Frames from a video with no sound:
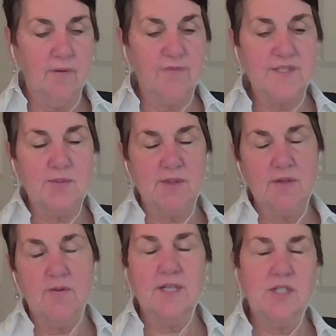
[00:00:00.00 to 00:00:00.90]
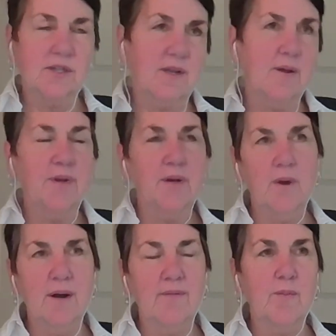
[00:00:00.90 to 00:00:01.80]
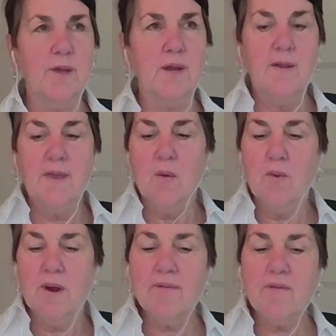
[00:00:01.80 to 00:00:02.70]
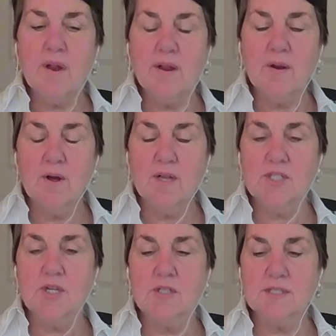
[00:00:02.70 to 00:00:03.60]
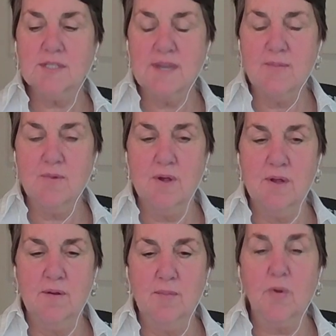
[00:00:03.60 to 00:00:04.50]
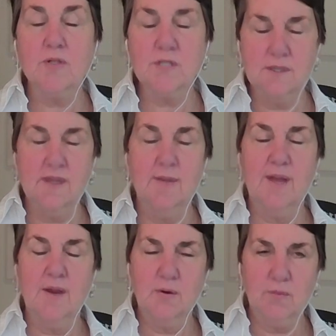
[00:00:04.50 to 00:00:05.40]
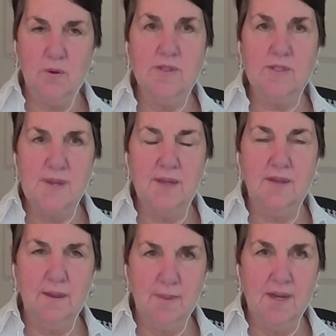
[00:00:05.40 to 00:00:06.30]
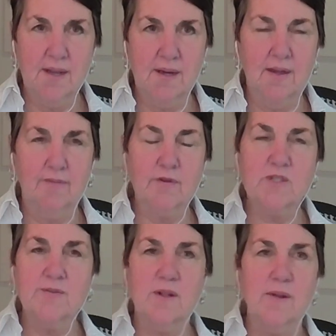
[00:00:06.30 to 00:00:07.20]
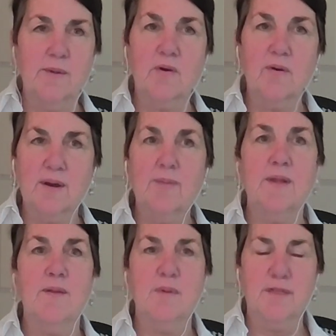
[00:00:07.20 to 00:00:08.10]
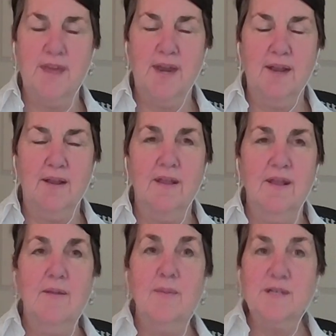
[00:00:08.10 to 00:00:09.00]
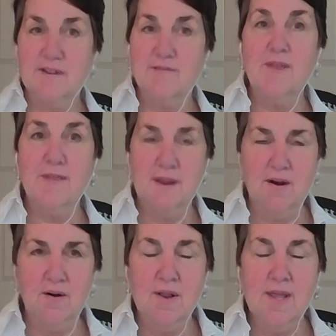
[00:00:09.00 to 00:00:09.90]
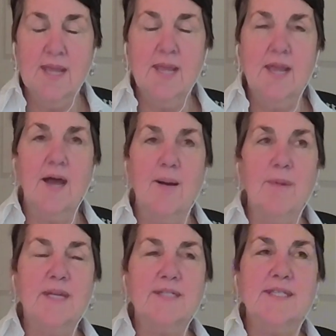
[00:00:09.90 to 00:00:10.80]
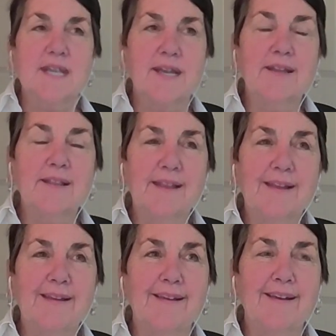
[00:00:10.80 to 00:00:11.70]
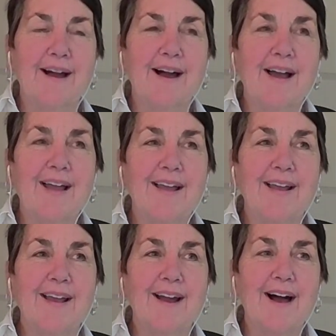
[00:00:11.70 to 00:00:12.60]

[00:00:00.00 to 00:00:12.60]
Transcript: fits with the direction of the company, whatever. But whenever I talk to someone personally about your role is being eliminated, first of all, I'm incredibly empathetic because I've been there. Secondly, I